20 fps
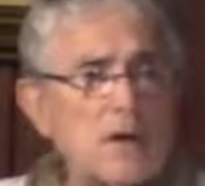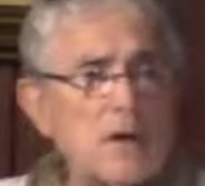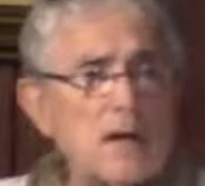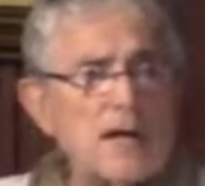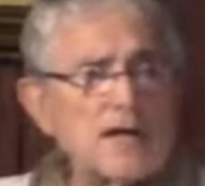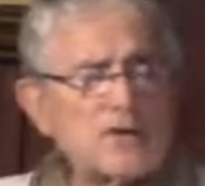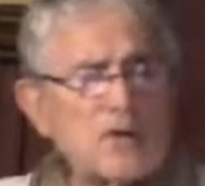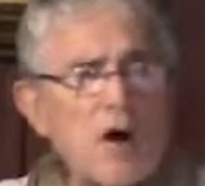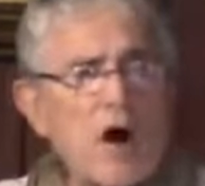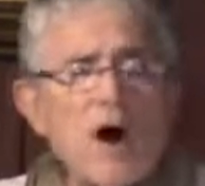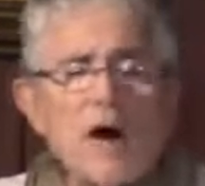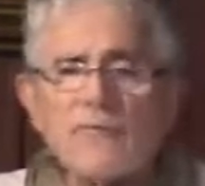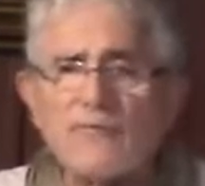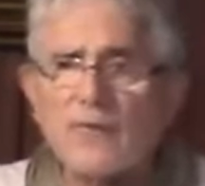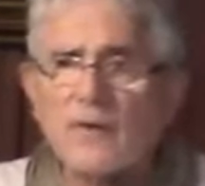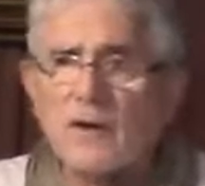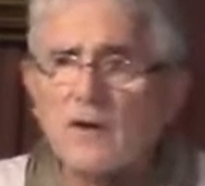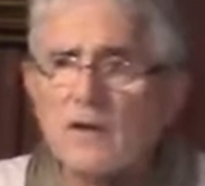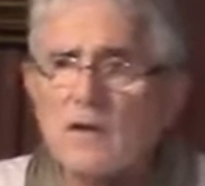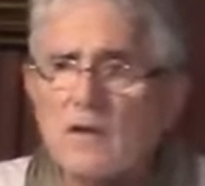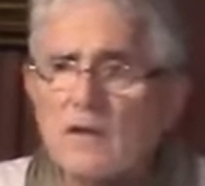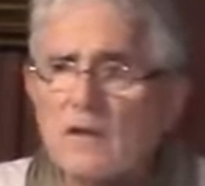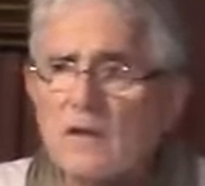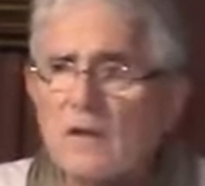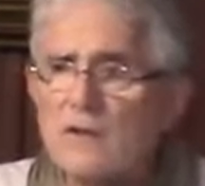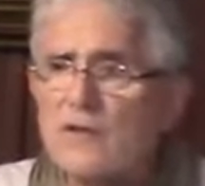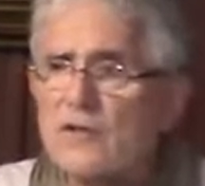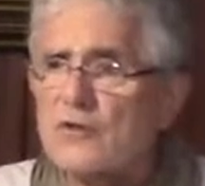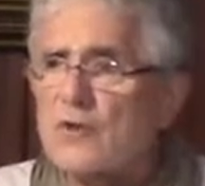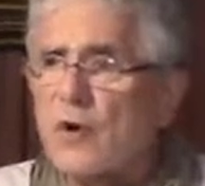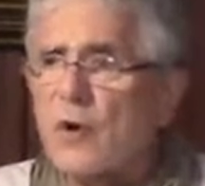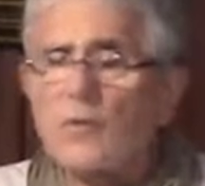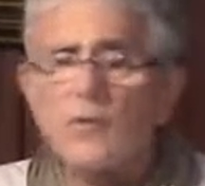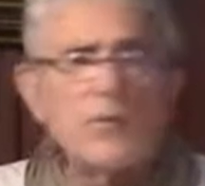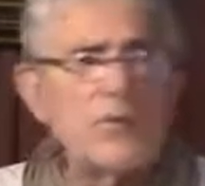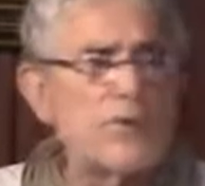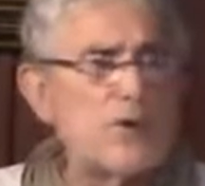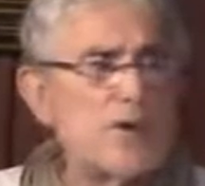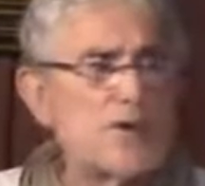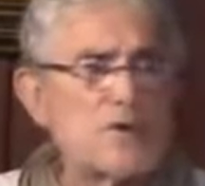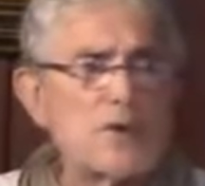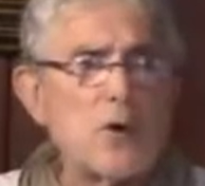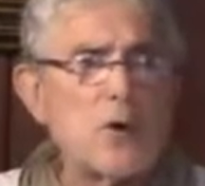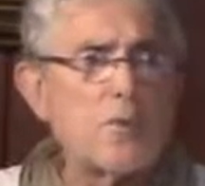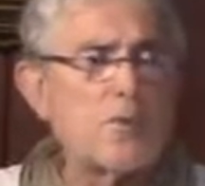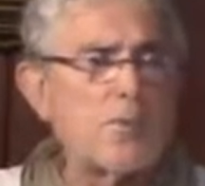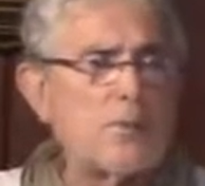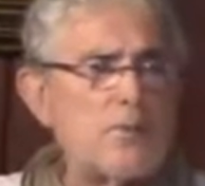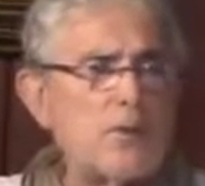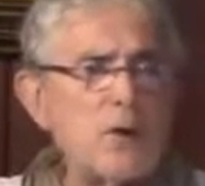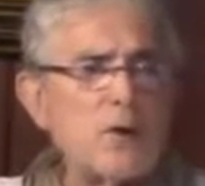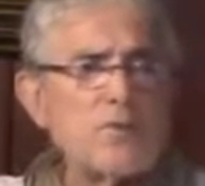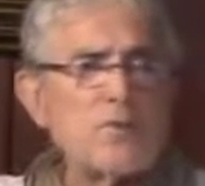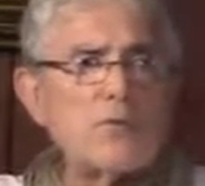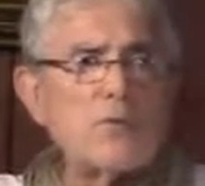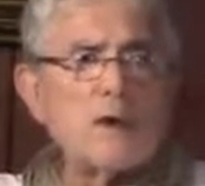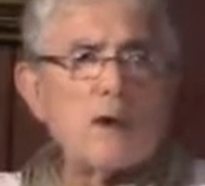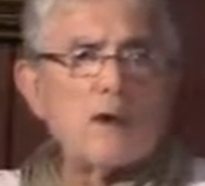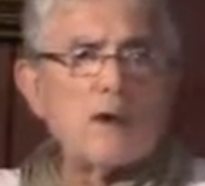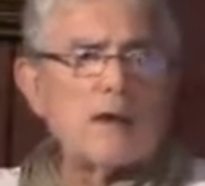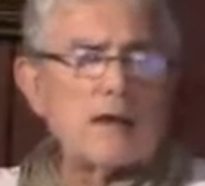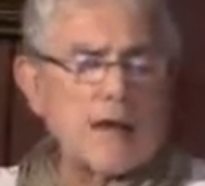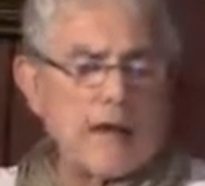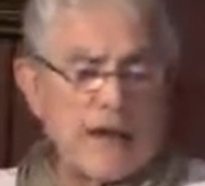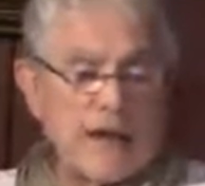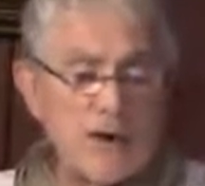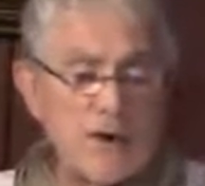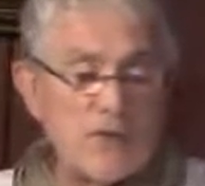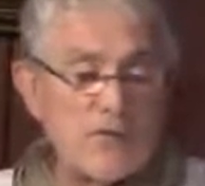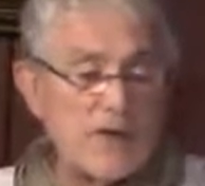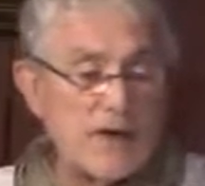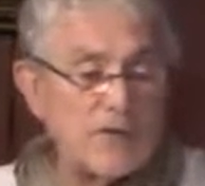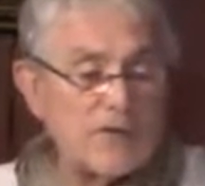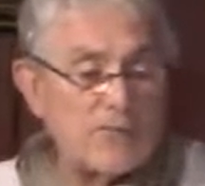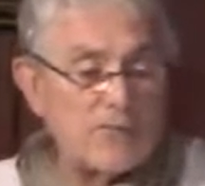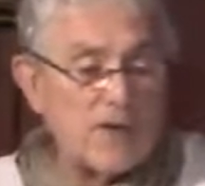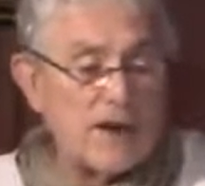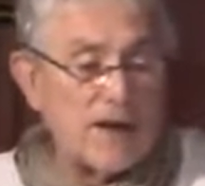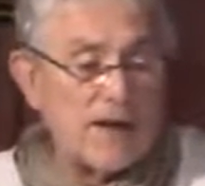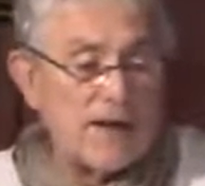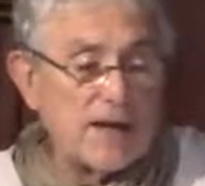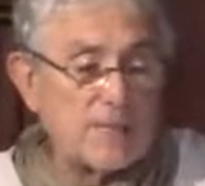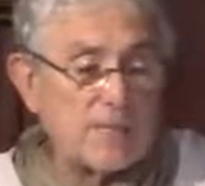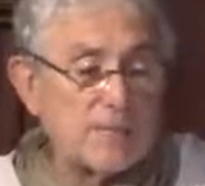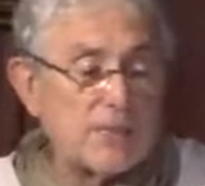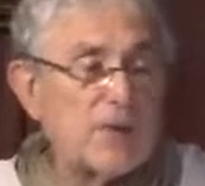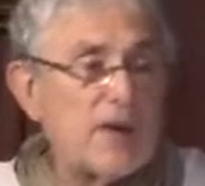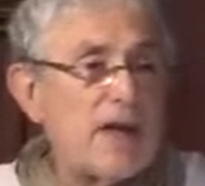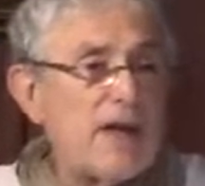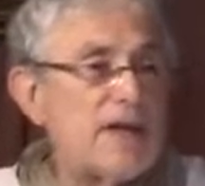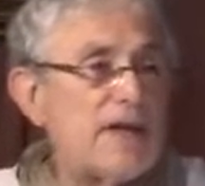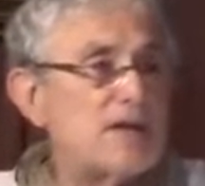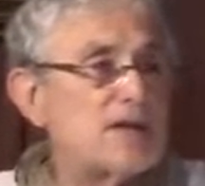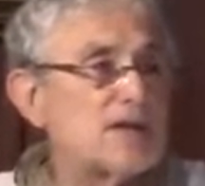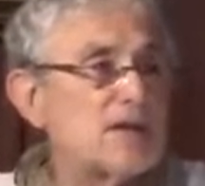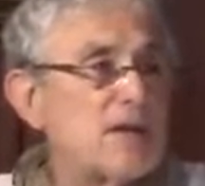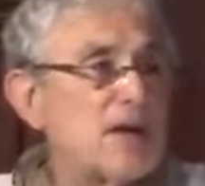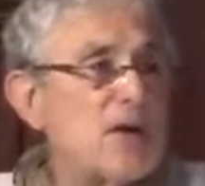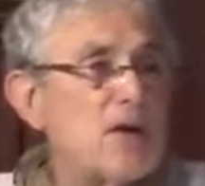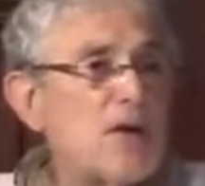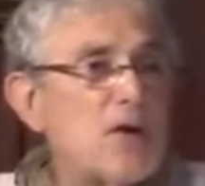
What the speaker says: It's awful. Here they're flying in planes.